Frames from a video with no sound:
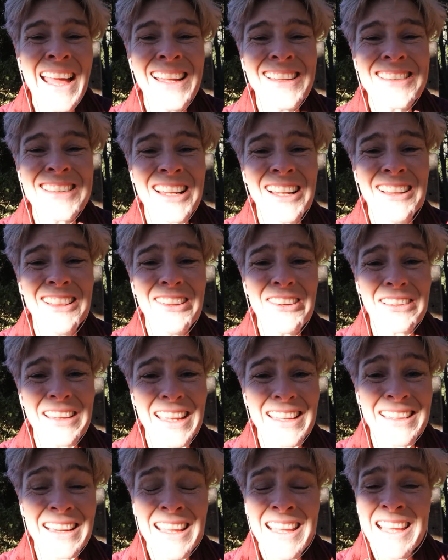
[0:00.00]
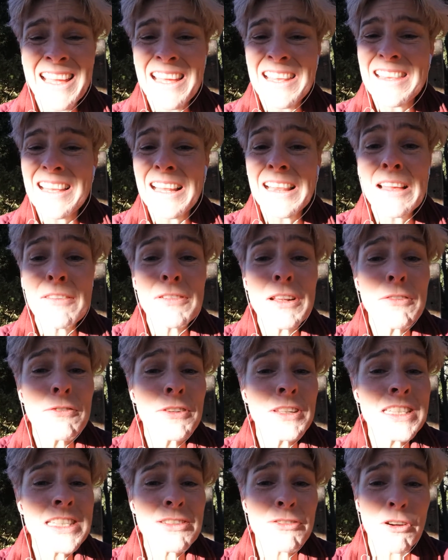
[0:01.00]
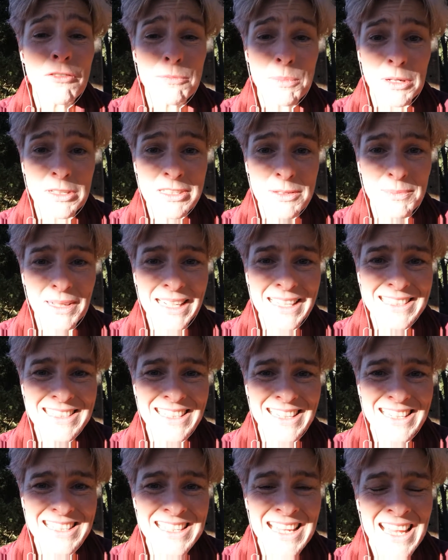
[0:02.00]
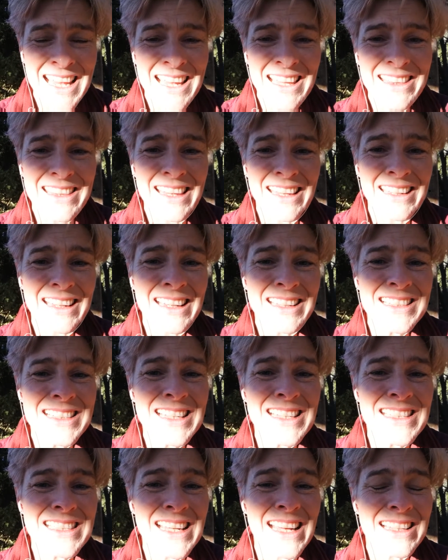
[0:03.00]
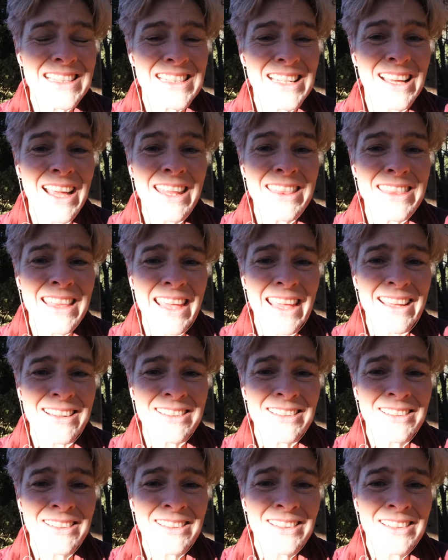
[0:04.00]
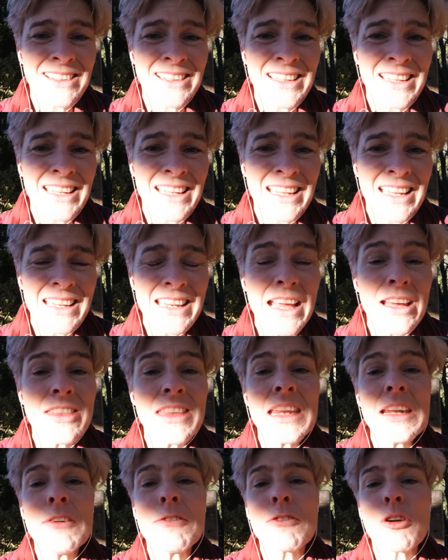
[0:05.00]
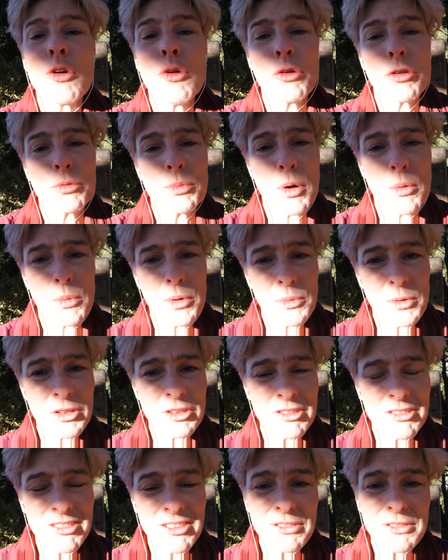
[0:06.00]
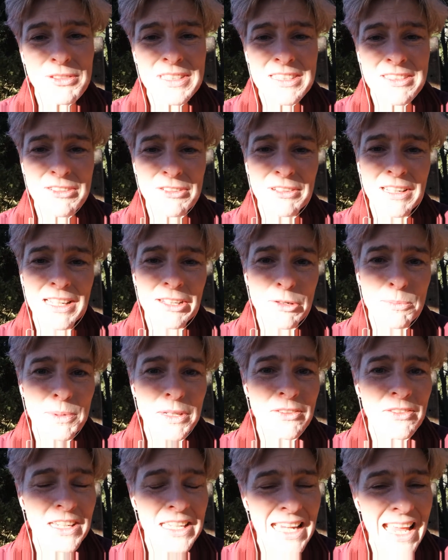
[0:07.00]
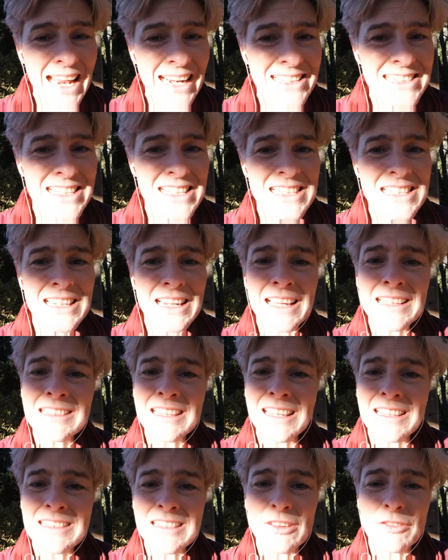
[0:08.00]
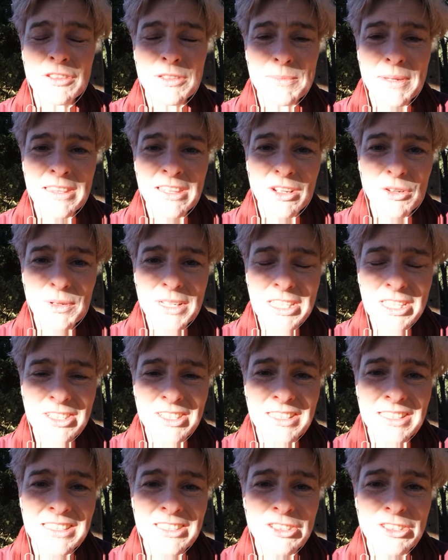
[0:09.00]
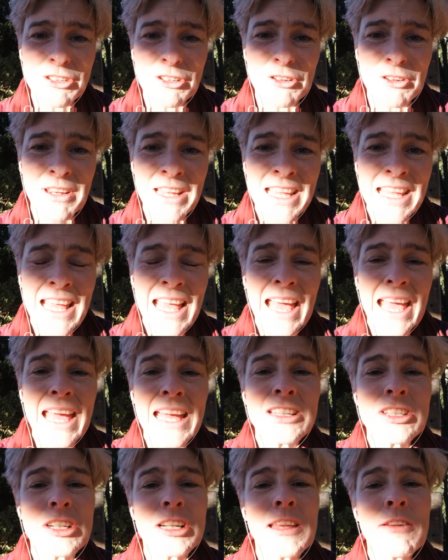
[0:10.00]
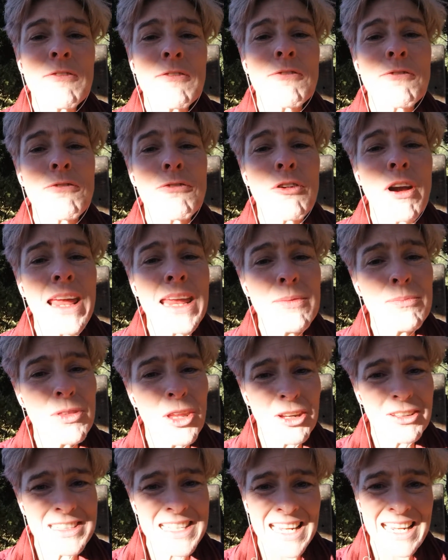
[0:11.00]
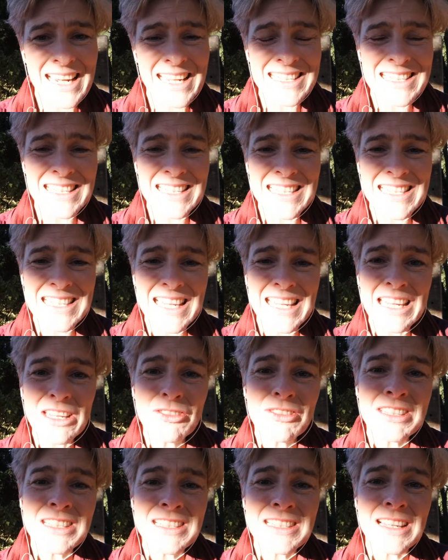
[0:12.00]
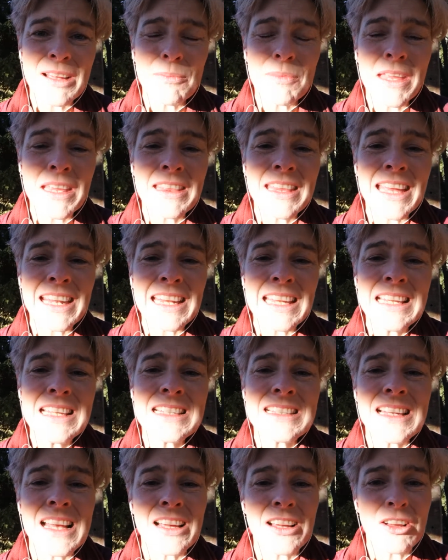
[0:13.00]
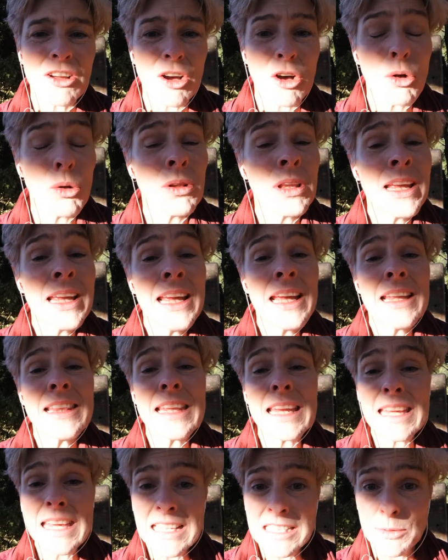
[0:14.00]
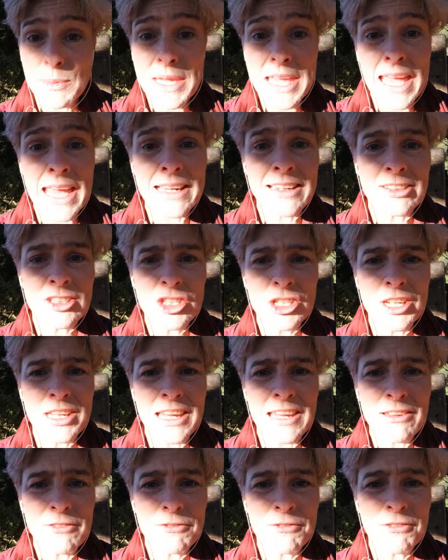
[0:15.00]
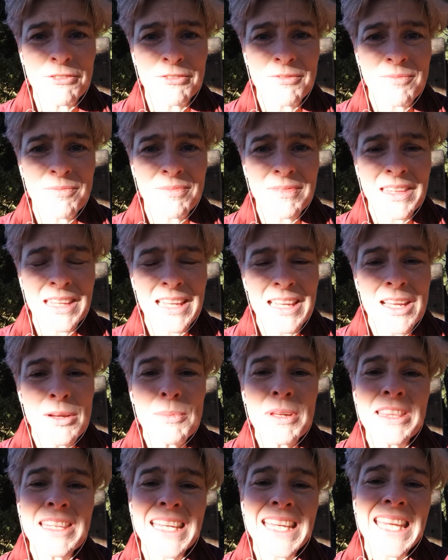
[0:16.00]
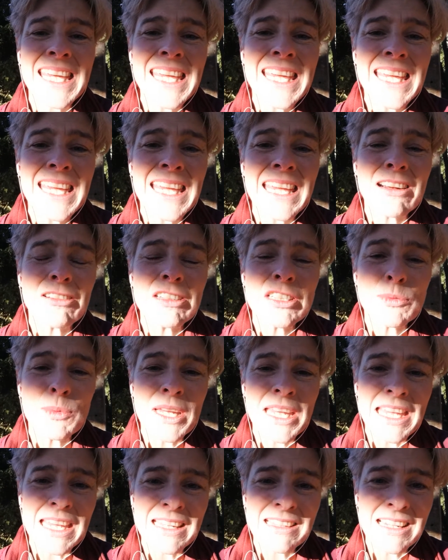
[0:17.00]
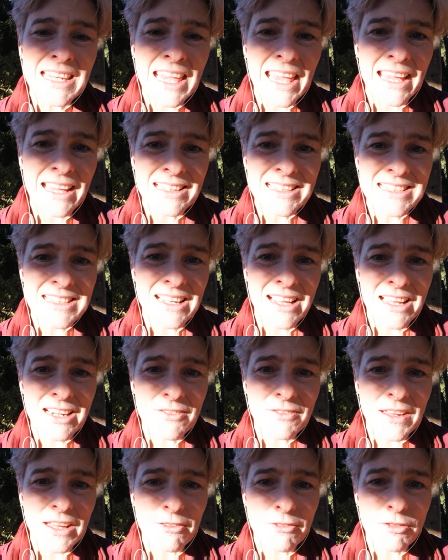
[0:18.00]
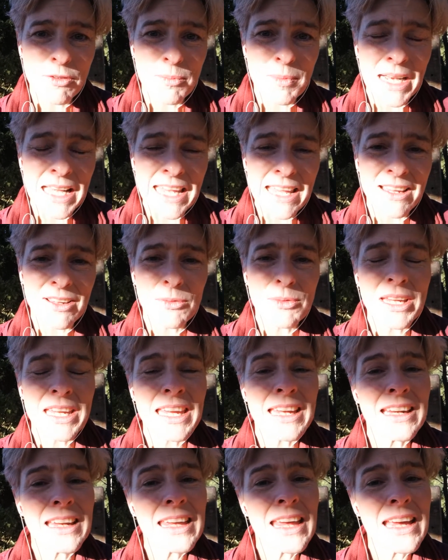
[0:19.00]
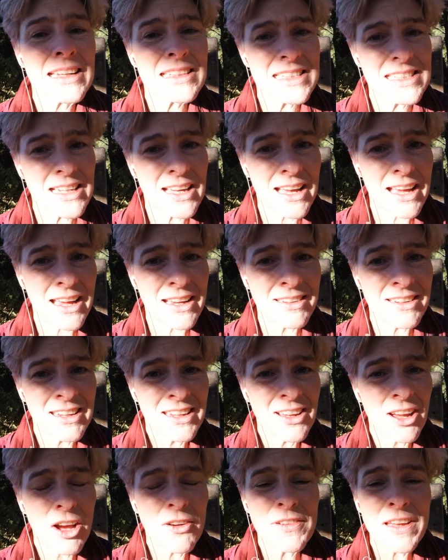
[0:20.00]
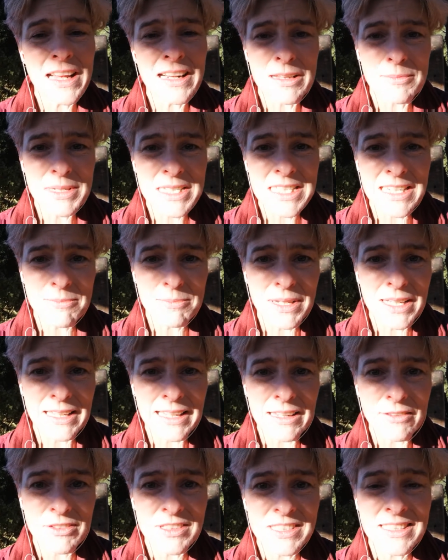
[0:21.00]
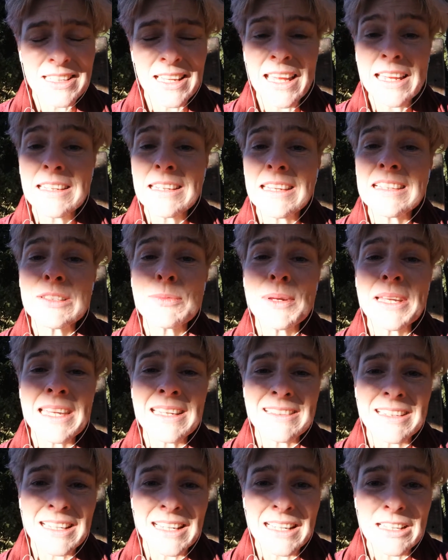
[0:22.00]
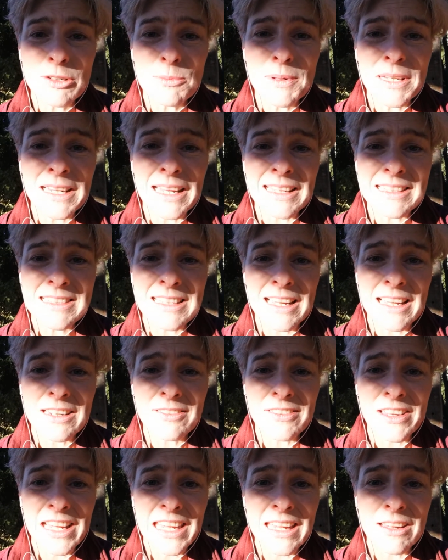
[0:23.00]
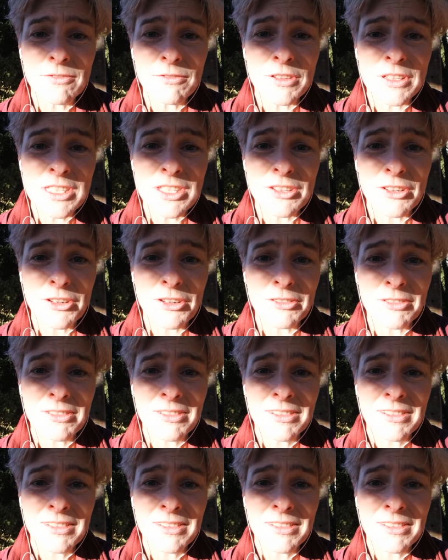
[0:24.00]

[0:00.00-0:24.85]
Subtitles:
to look at the lovely vista of possibilities that exists outside that. Now then, of course, what we want to do is do a little bit of analysis and ask ourselves some other questions to actually frame those answers into something that is a goal that, yes, we can achieve. But the key here is we're getting outside of our familiar. We're getting outside of our limiting beliefs. And yes, we're getting a little bit outside of our comfort zone.